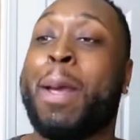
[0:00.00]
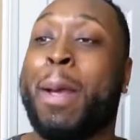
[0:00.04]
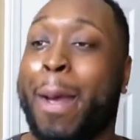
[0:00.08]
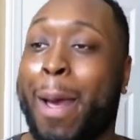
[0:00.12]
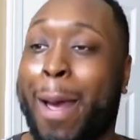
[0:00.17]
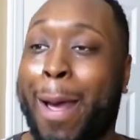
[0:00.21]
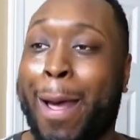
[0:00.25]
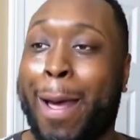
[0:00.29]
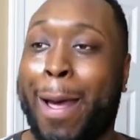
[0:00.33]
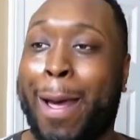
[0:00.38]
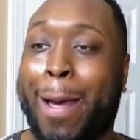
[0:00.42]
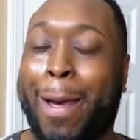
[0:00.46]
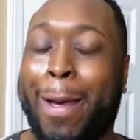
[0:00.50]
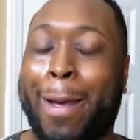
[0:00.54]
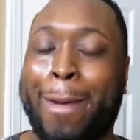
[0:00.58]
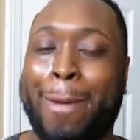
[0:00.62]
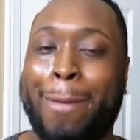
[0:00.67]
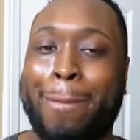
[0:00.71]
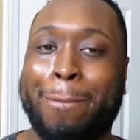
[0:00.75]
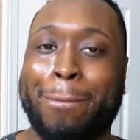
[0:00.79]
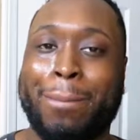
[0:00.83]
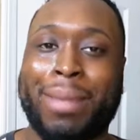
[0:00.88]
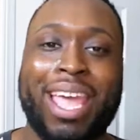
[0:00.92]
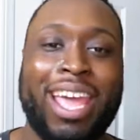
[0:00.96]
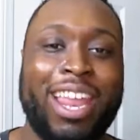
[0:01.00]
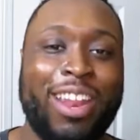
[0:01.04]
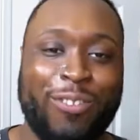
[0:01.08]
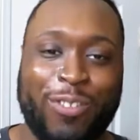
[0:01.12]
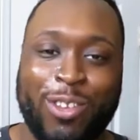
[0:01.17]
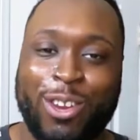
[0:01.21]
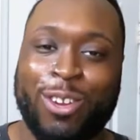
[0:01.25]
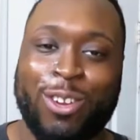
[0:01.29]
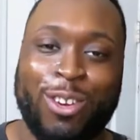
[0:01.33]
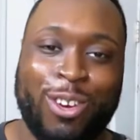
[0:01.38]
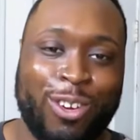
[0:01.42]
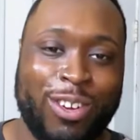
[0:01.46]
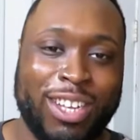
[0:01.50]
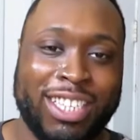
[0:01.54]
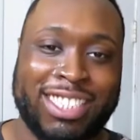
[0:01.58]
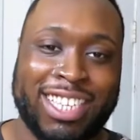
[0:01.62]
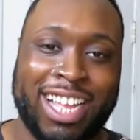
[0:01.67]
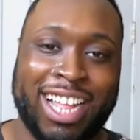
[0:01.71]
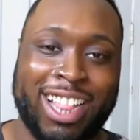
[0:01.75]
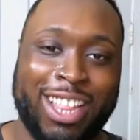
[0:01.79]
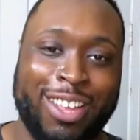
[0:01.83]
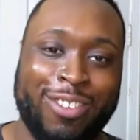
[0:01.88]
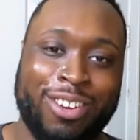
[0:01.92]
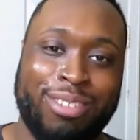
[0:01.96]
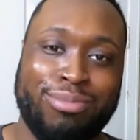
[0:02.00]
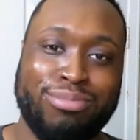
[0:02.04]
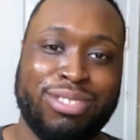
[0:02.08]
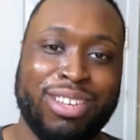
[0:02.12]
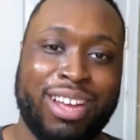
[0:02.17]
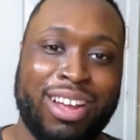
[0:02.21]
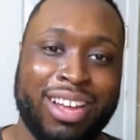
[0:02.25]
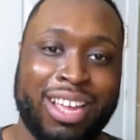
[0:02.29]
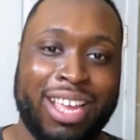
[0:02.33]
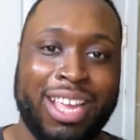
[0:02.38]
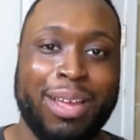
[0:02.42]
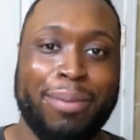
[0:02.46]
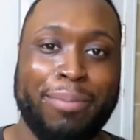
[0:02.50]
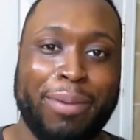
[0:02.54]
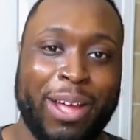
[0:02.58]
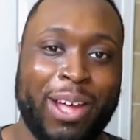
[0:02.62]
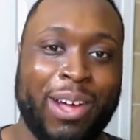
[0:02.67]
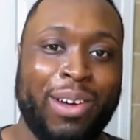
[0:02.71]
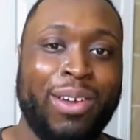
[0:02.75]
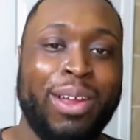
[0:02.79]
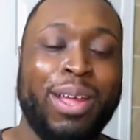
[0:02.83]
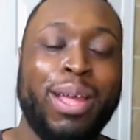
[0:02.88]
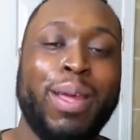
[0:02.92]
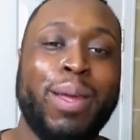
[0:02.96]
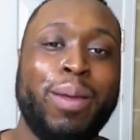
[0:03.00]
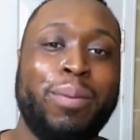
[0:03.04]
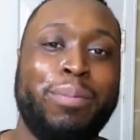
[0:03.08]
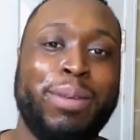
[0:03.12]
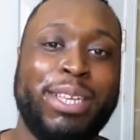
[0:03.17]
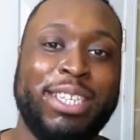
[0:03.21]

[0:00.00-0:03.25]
And if you don't know exactly what I'm talking about,